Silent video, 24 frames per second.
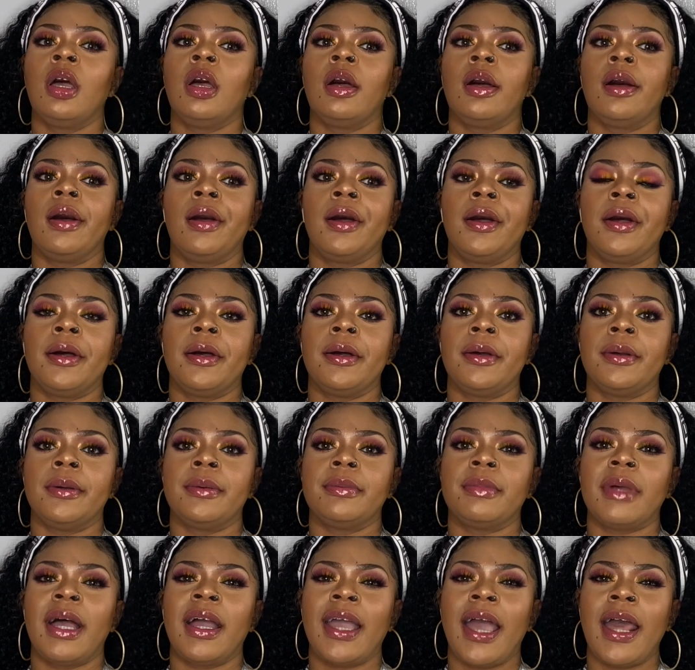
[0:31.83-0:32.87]

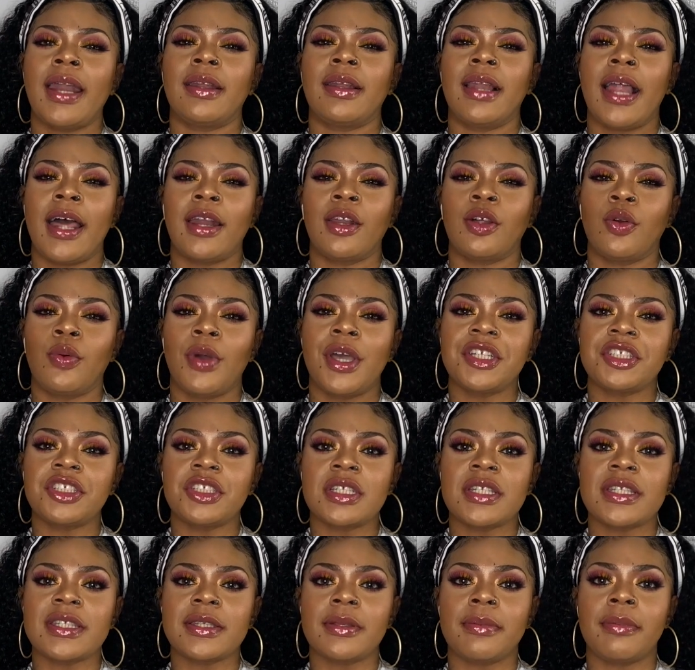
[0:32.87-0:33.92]
I got a lot of
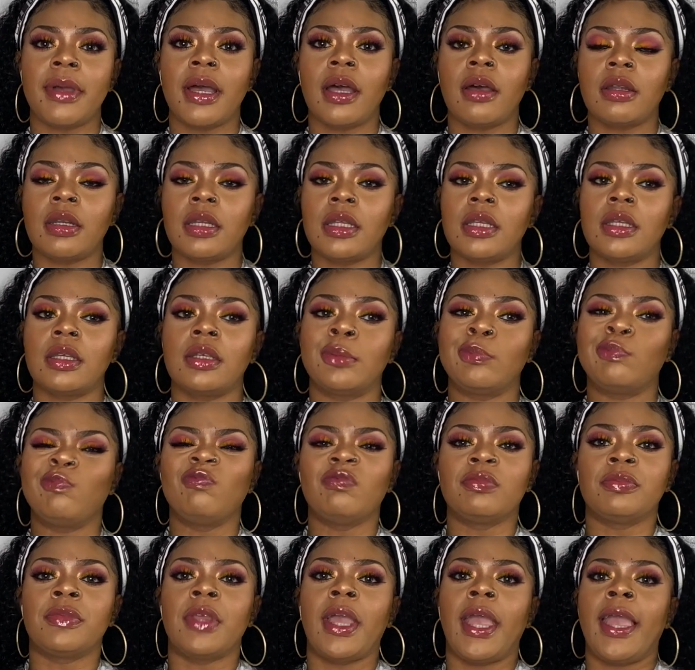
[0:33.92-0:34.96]
questions about it,
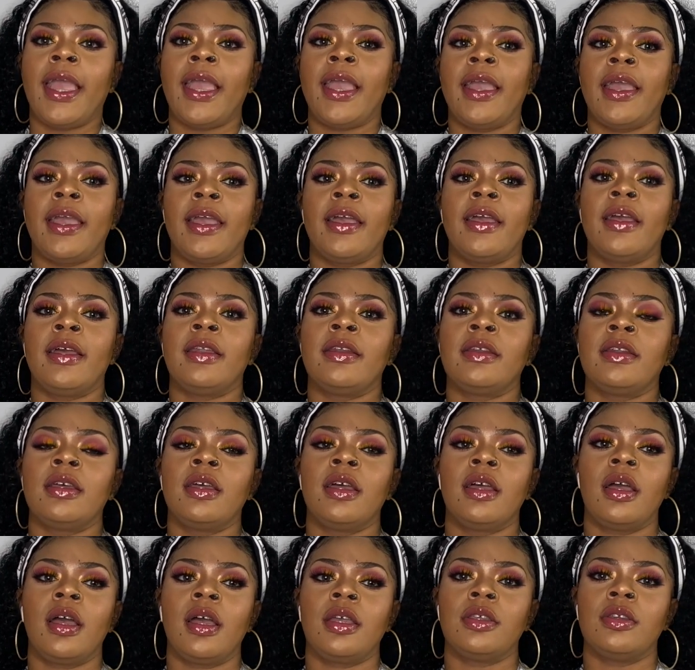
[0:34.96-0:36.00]
and
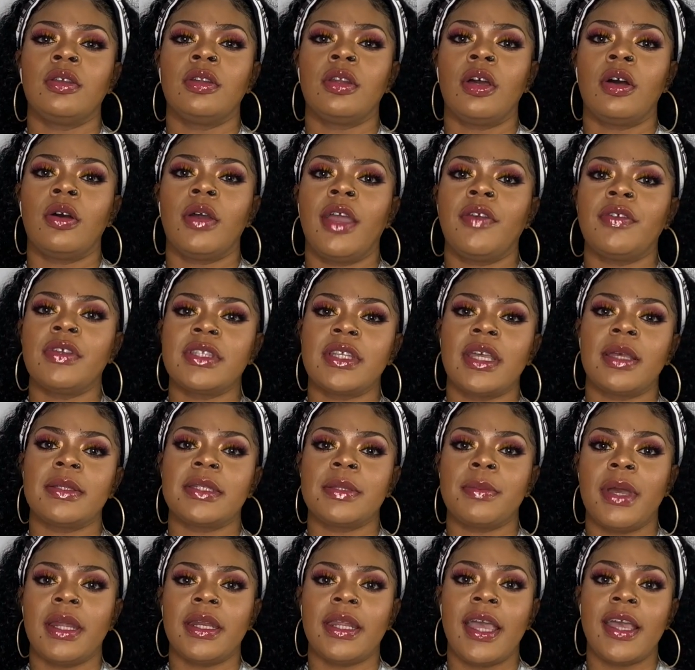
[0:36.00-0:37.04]
every time
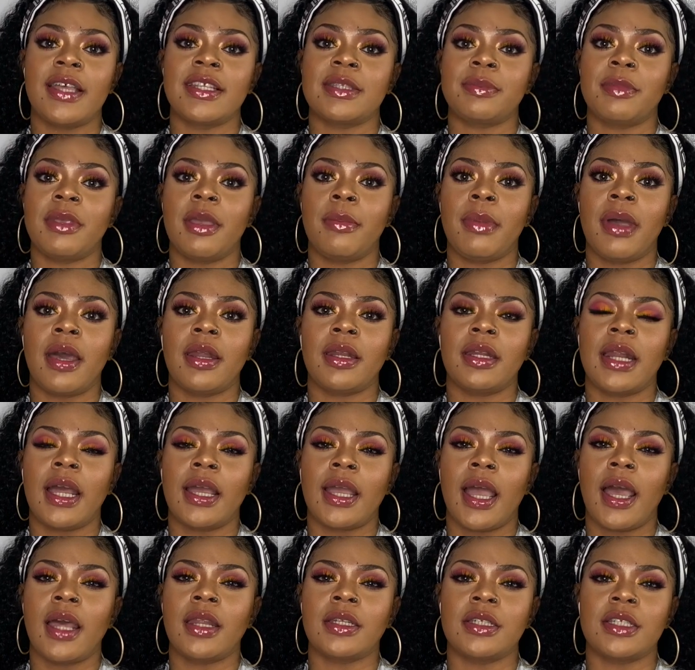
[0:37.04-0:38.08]
somebody asks me about it, I
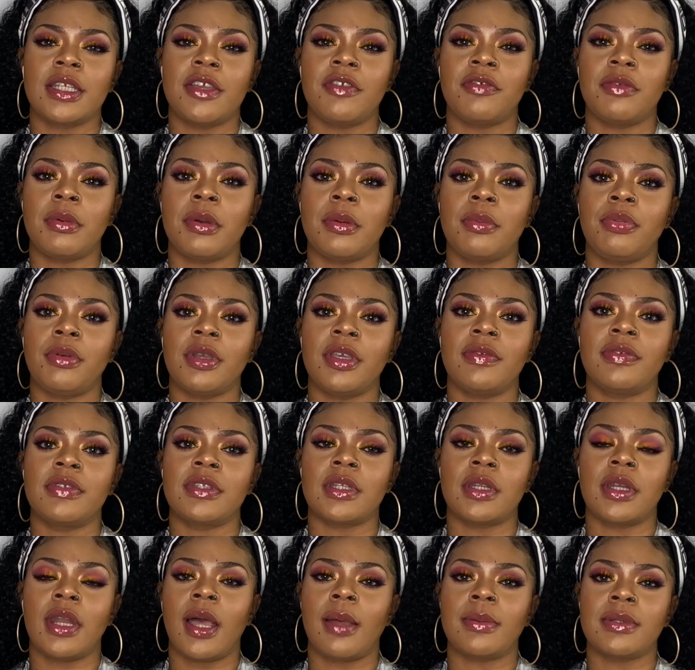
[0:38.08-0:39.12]
kind of give them a brief
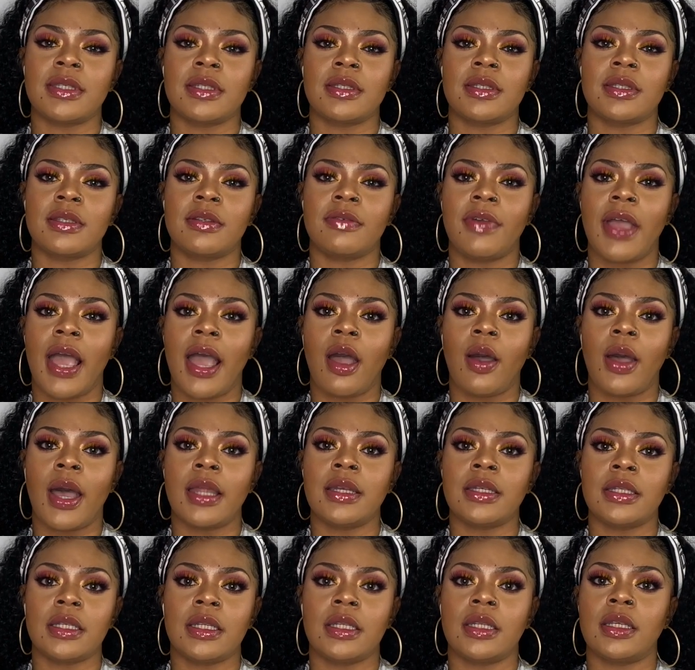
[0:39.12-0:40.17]
synopsis of how I
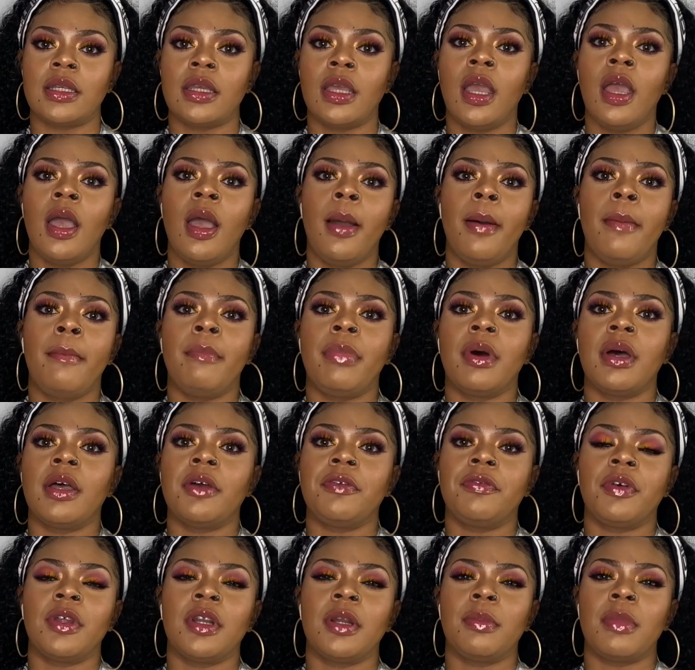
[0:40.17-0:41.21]
did it.
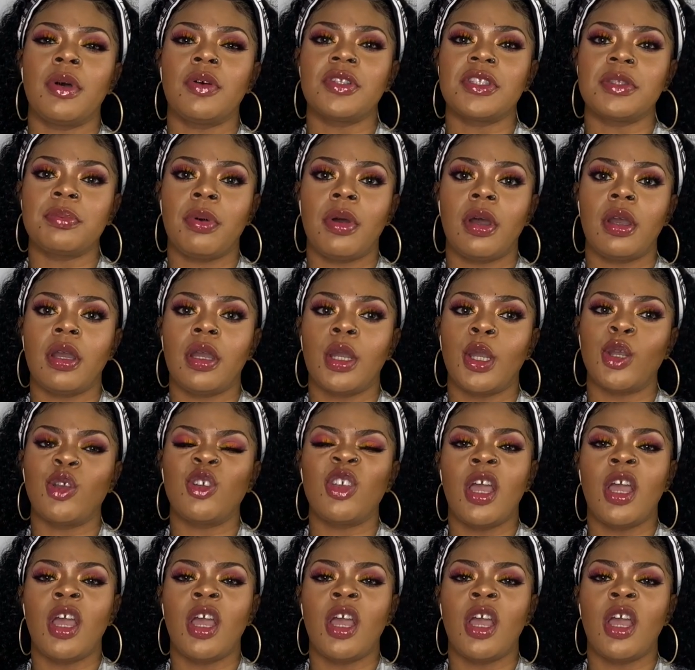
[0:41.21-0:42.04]
But for the most part,